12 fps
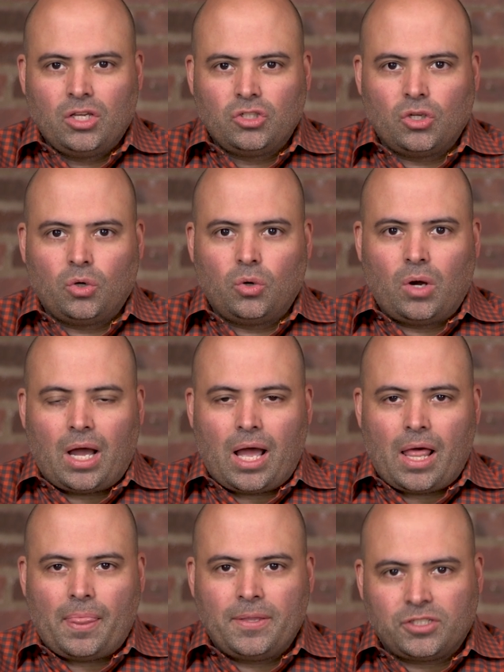So
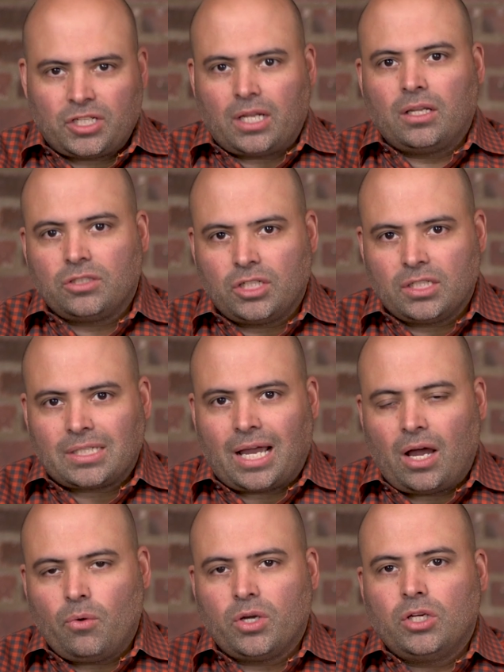the challenge is
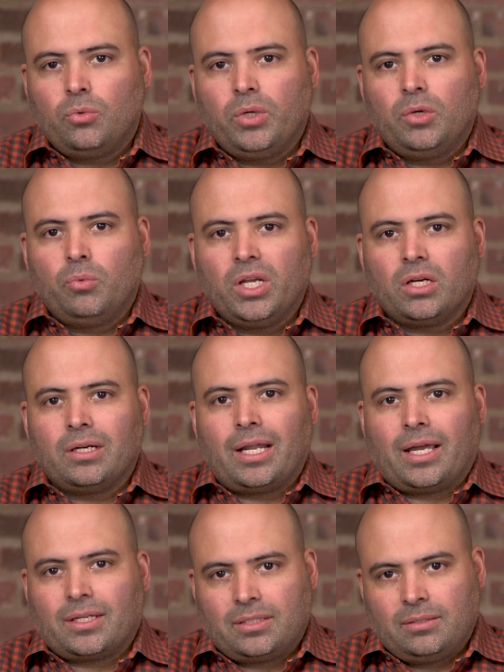how can we
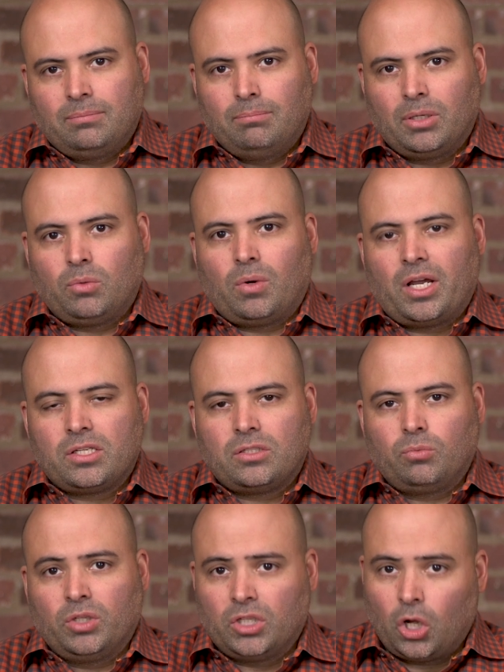reconnect
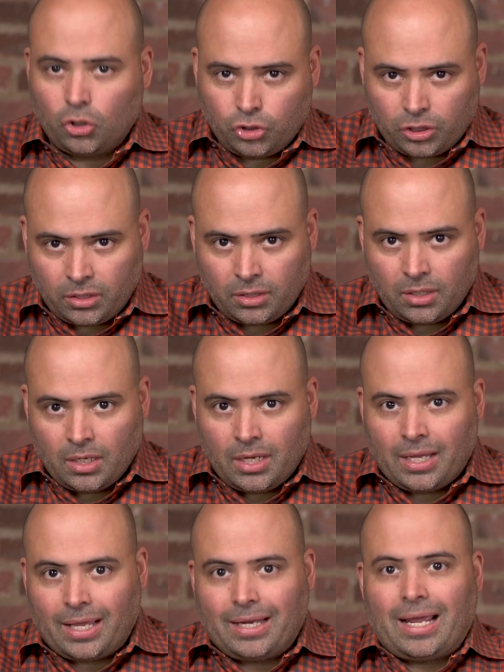Budweiser with culture
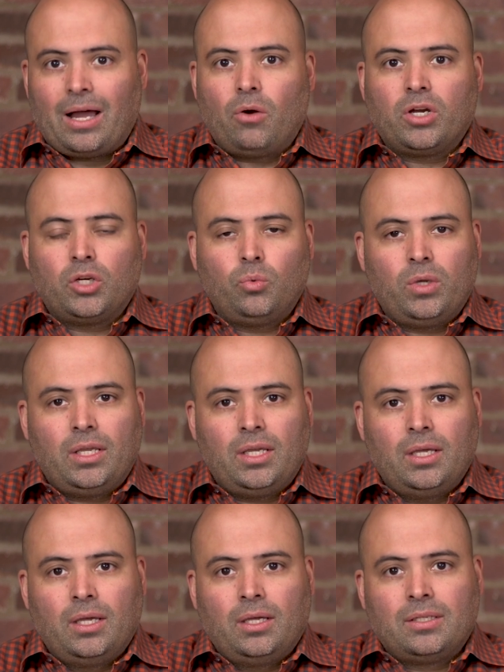and how can
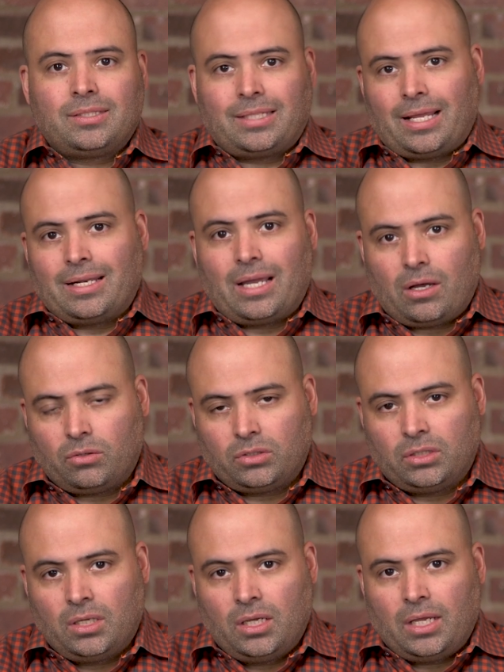we stand out